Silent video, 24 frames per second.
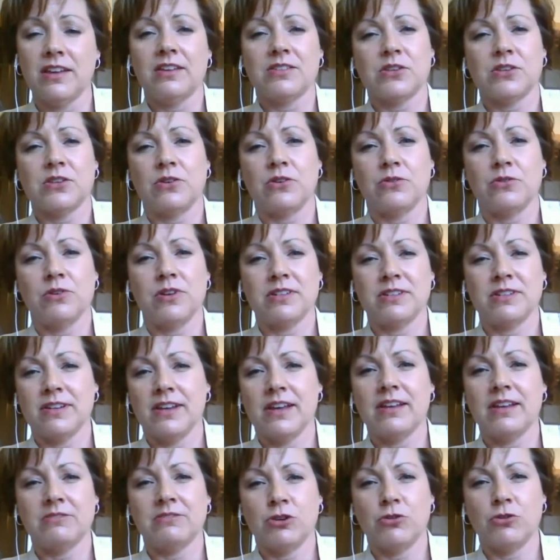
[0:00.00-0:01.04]
So
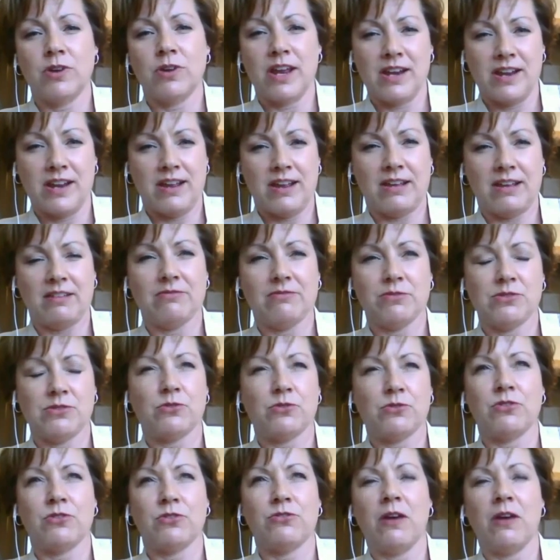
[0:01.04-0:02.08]
creating
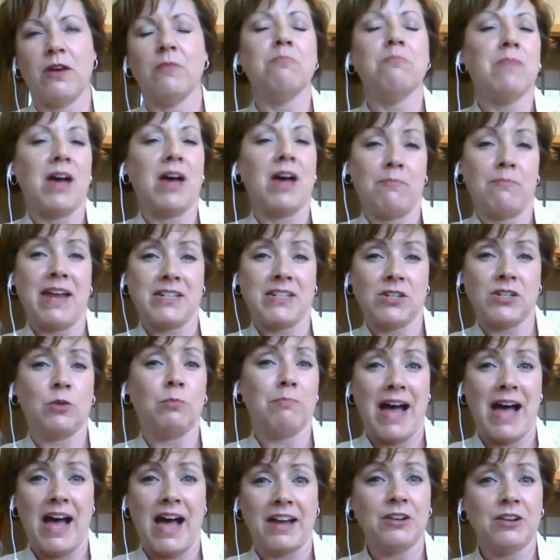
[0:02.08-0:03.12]
sort of a mental
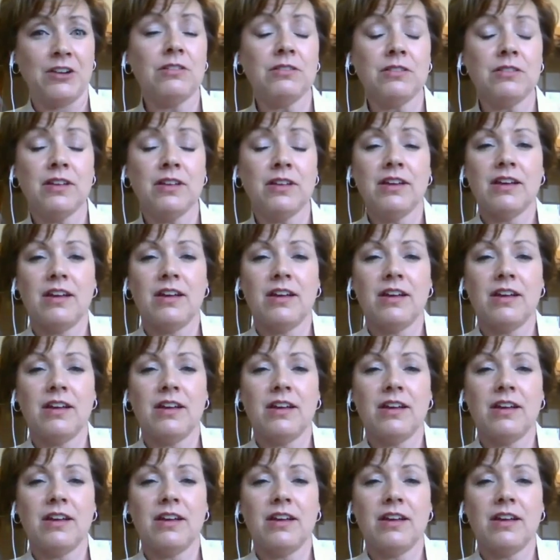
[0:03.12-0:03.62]
model